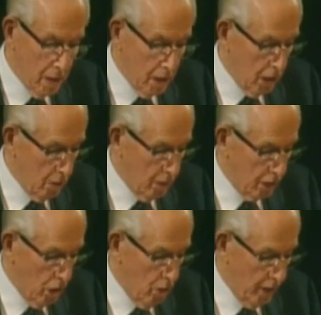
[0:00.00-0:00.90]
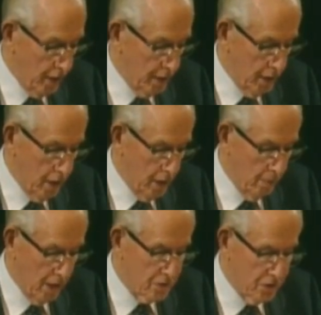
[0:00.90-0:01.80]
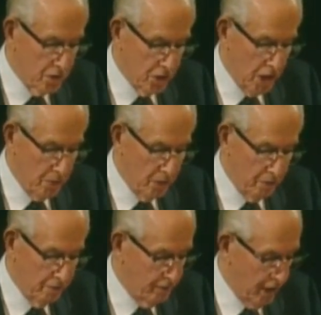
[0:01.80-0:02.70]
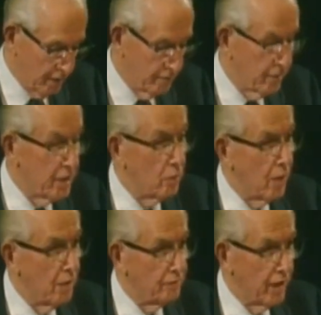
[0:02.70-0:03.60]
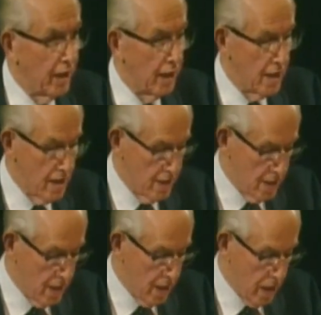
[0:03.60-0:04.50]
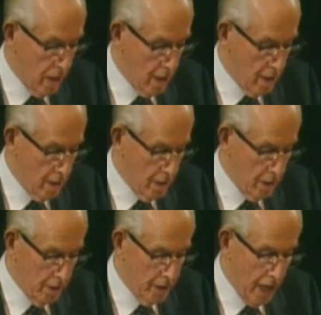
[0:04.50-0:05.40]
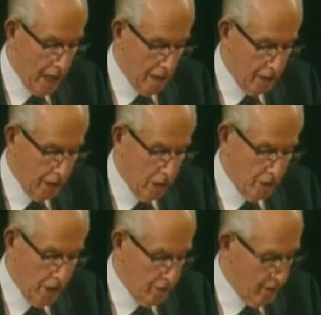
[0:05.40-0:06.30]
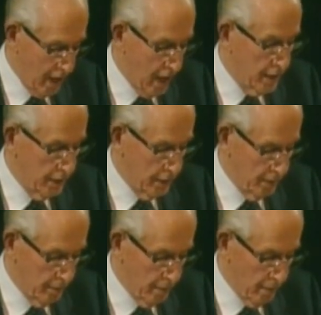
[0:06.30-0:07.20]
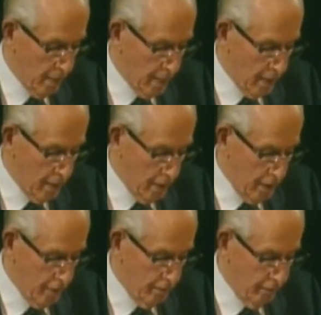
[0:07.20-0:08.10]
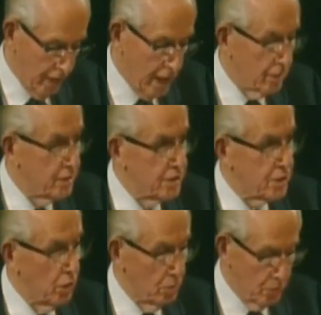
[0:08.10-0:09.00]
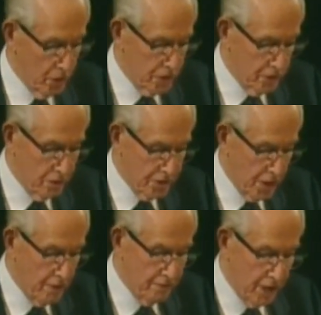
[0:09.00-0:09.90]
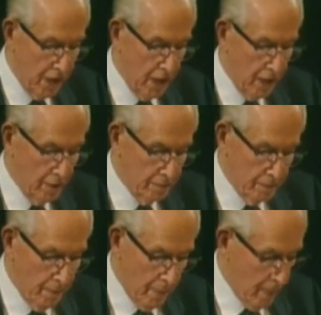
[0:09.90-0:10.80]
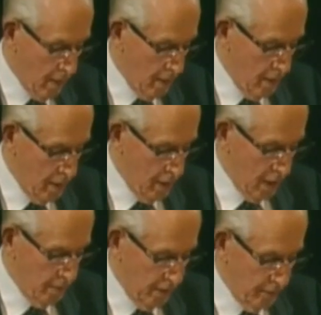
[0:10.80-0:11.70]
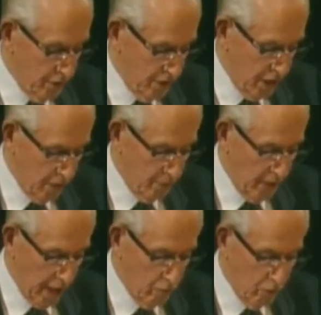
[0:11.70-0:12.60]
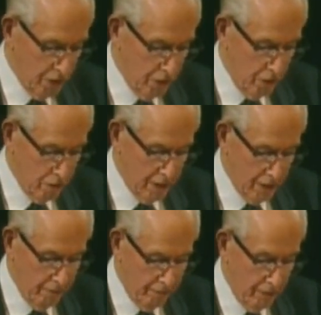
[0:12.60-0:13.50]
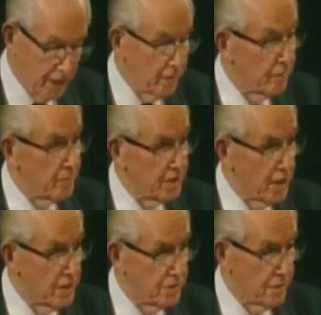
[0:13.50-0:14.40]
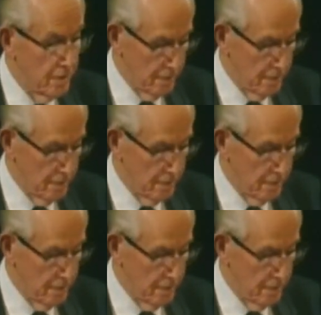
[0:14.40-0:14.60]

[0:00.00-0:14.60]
He would go in amongst the sheep and fight for their welfare. The hireling, on the other hand, valued his own personal safety above the sheep and would usually flee from the danger.